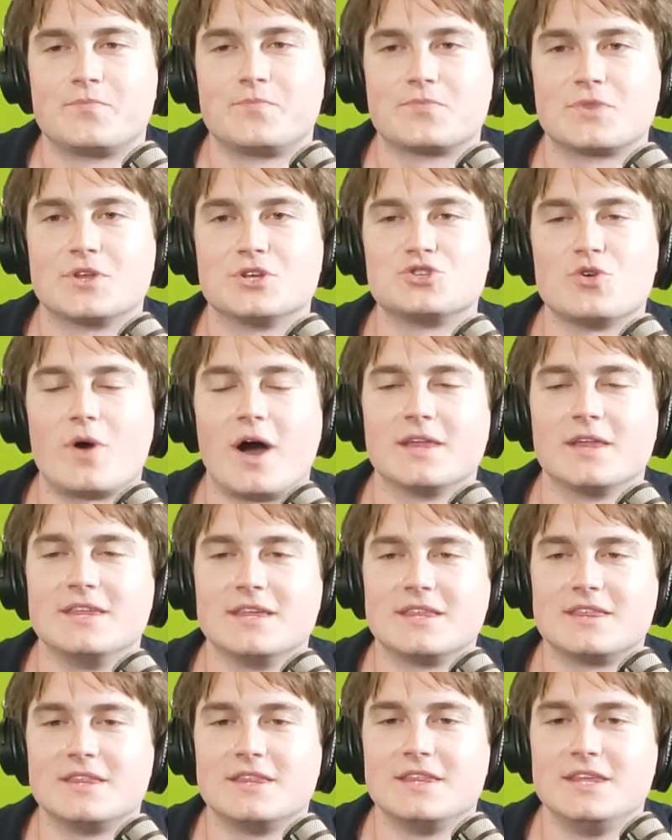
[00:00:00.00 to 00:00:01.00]
So I
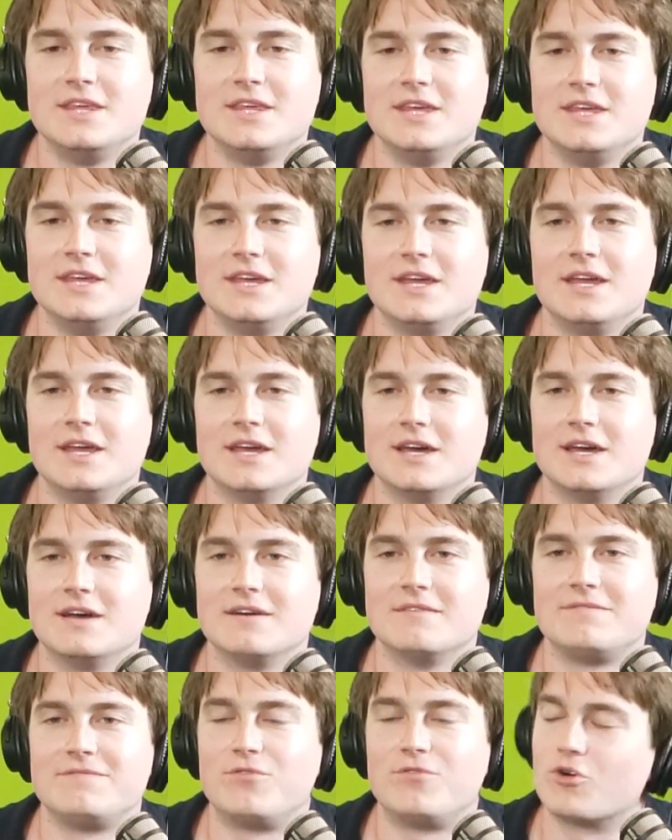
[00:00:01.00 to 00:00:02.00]
think the
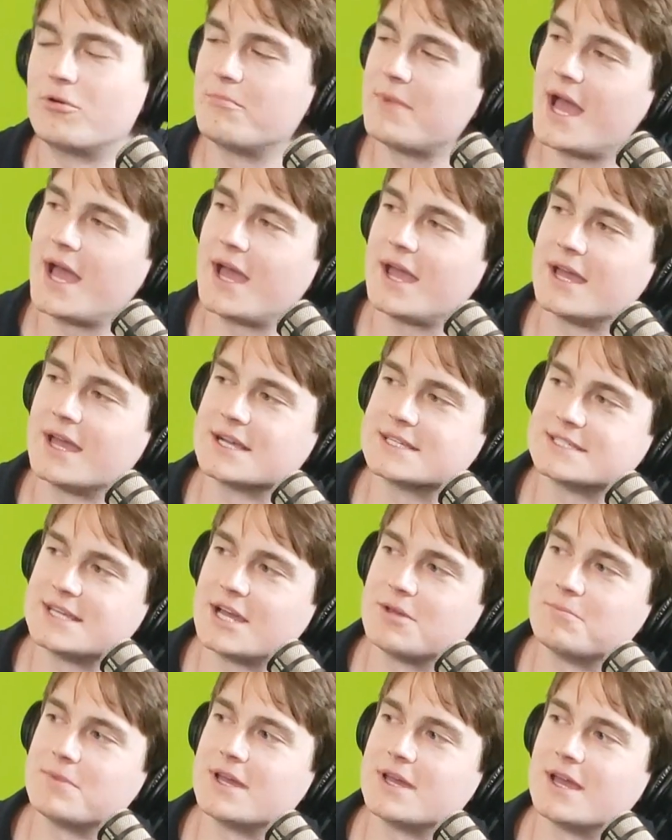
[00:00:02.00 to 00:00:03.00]
format,
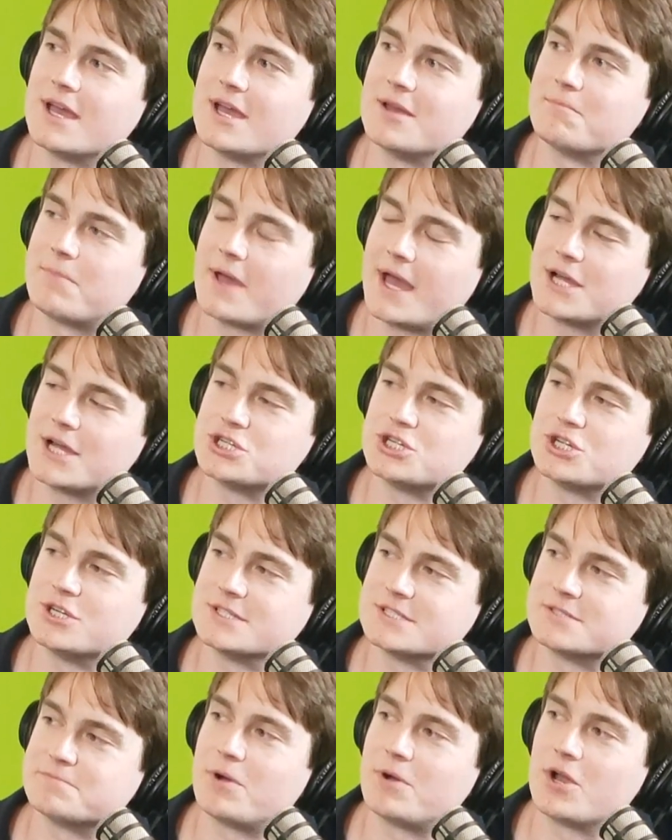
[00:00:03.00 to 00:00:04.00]
excitement, passion is
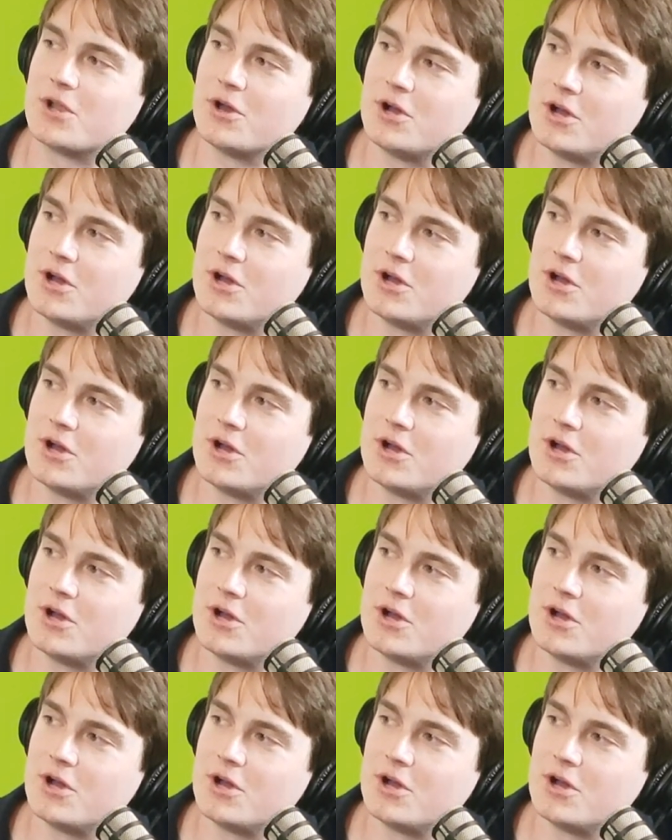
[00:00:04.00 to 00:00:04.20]
spot on.